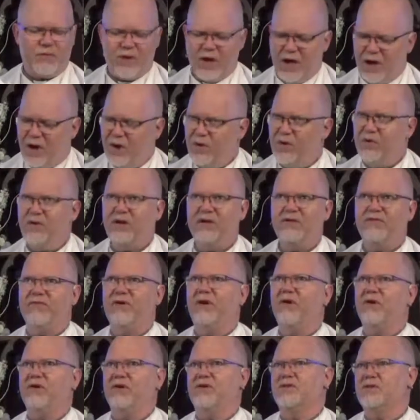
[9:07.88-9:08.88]
we're only
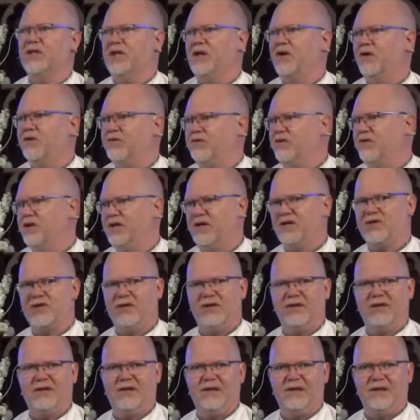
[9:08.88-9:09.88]
focusing on tradition,
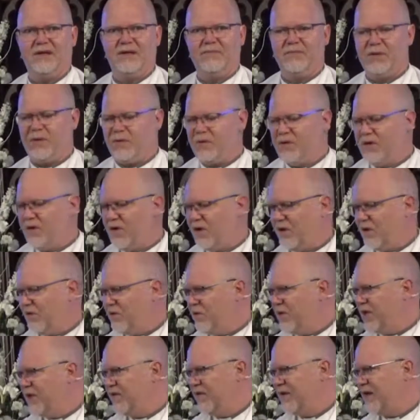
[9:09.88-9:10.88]
but we're not
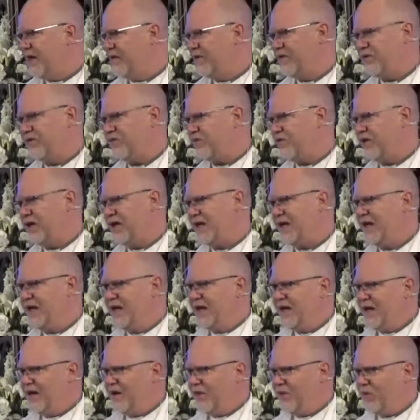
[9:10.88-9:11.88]
looking at the other three,
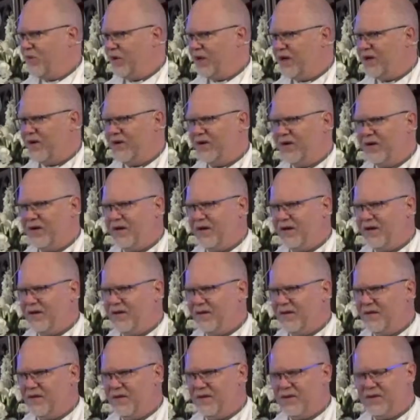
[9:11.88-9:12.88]
we're going to,
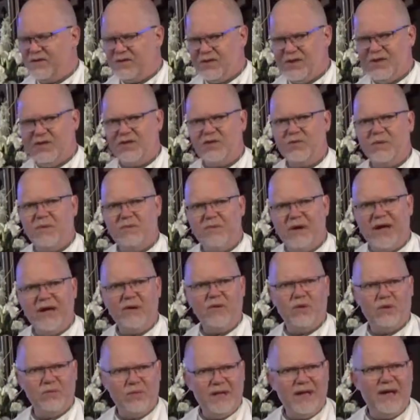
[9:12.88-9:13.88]
the decisions we
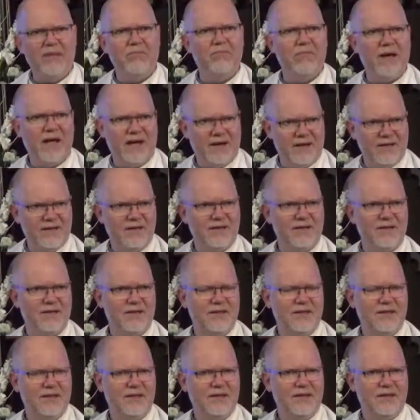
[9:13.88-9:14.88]
make will be unbalanced.
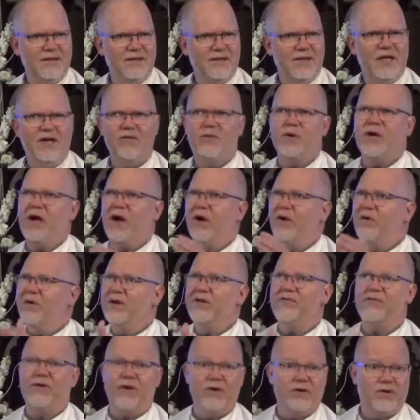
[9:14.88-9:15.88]
If we
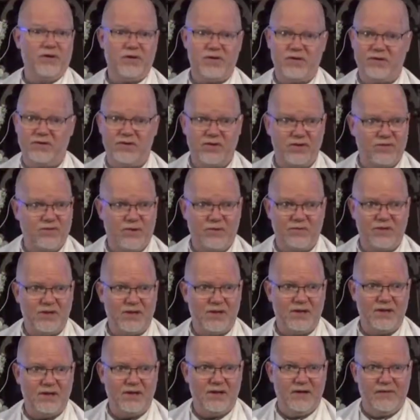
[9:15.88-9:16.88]
only focus on Scripture,
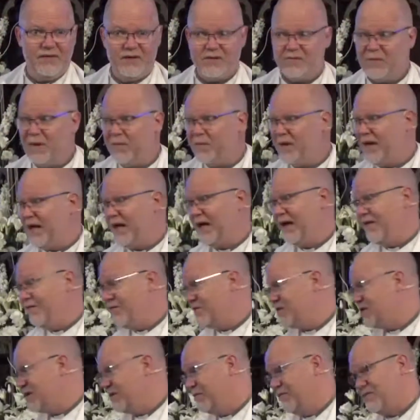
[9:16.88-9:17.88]
and this might be hard
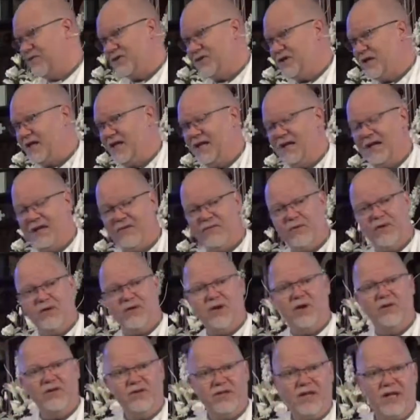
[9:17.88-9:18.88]
for some of us to hear, if we
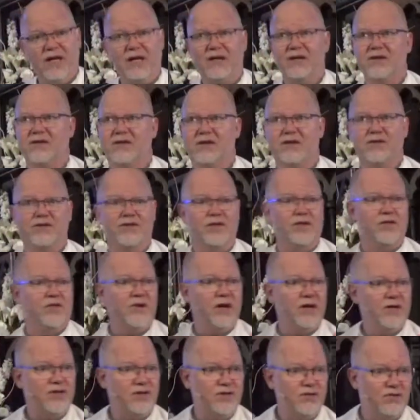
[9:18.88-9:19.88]
don't take into
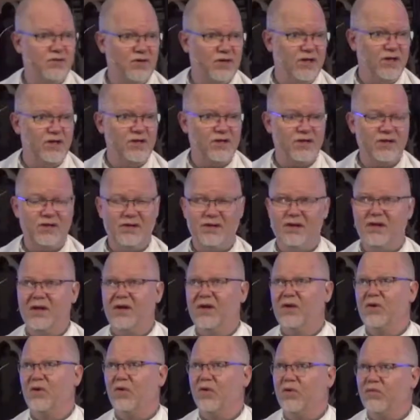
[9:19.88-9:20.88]
consideration tradition
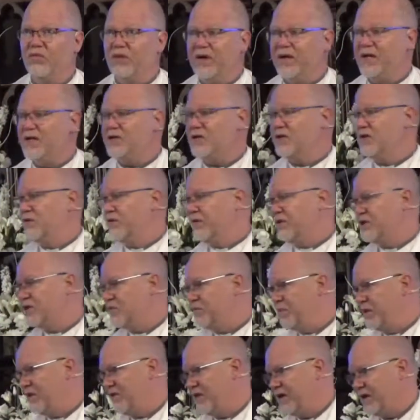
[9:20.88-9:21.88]
or reason or
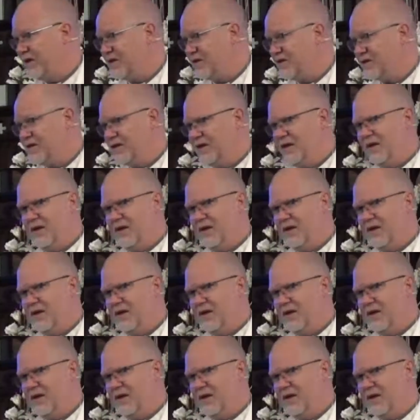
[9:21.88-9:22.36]
experience,